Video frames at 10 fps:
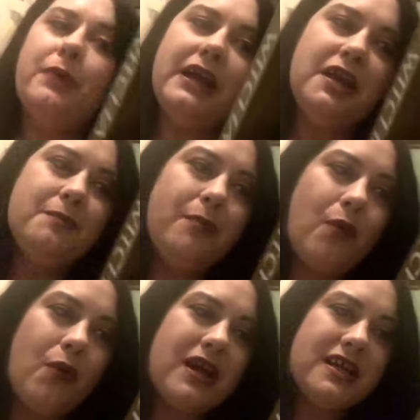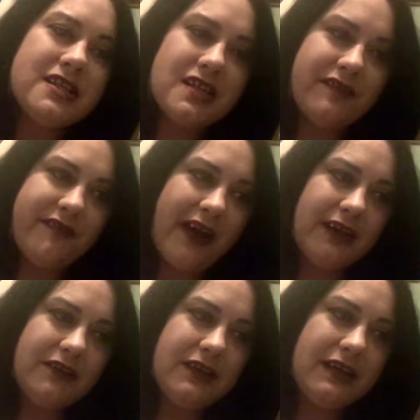Being born into the
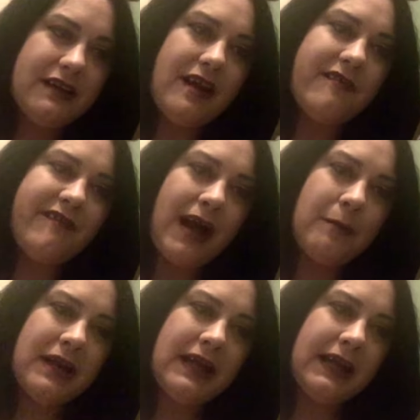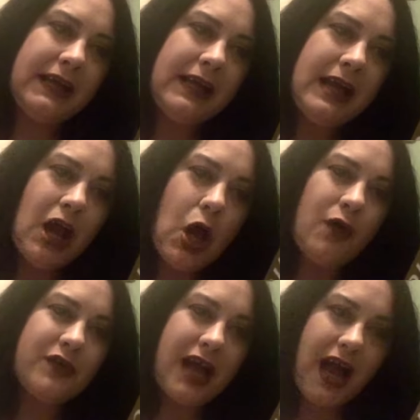founding family
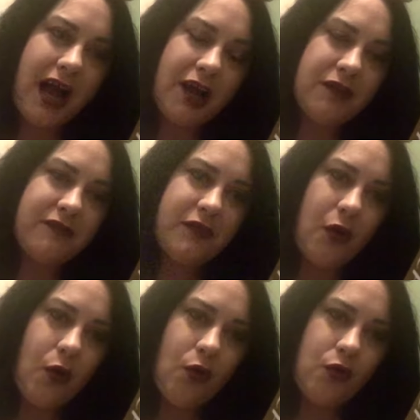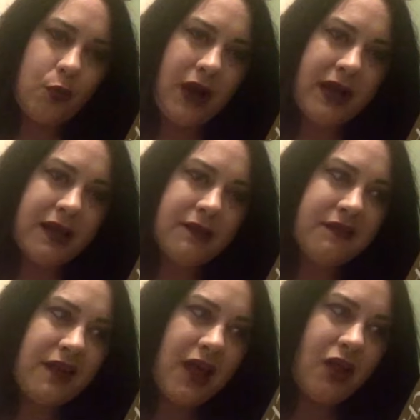of the House of the Old
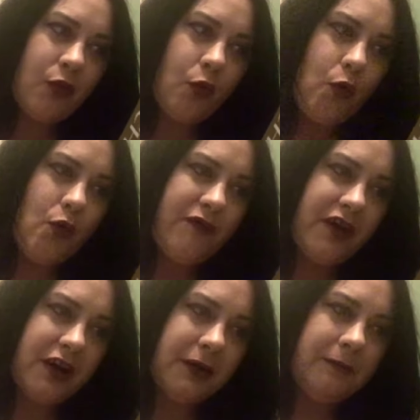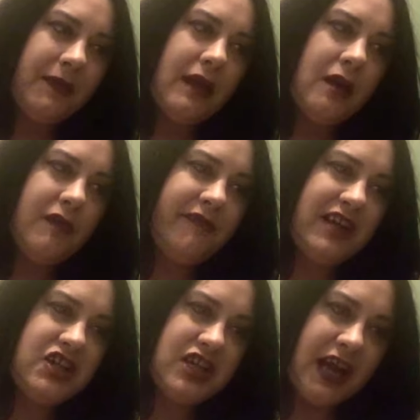Ways, the author
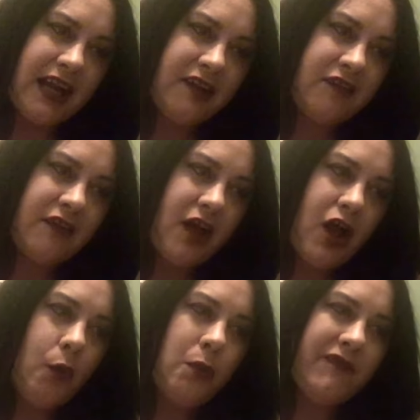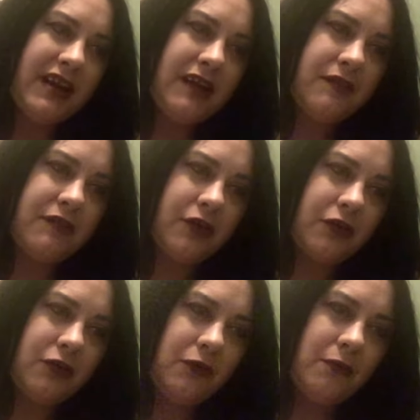officiates within its
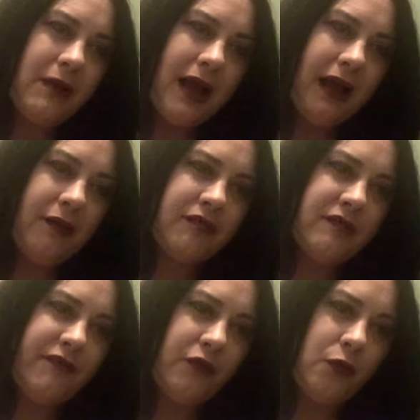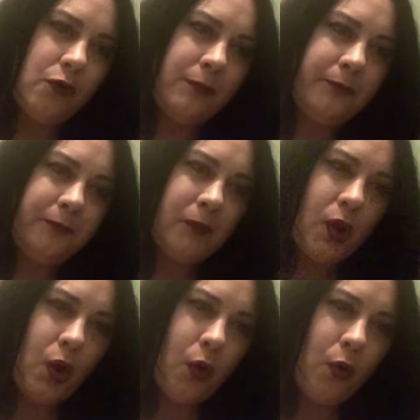circle as the fool
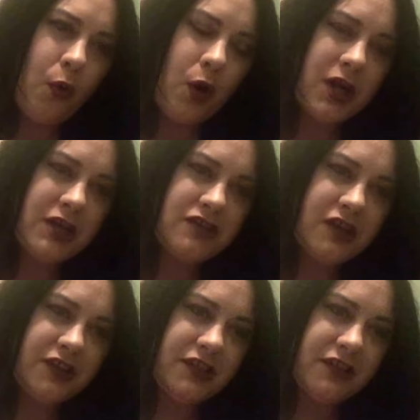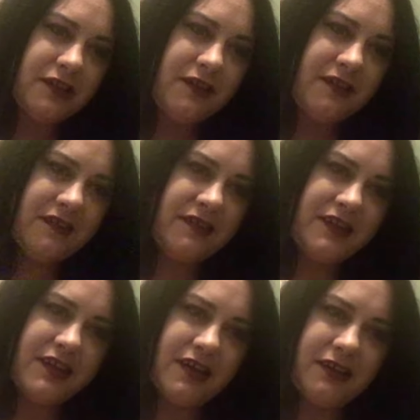or Dada
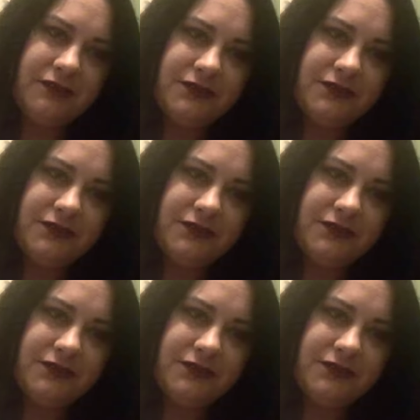Siddha.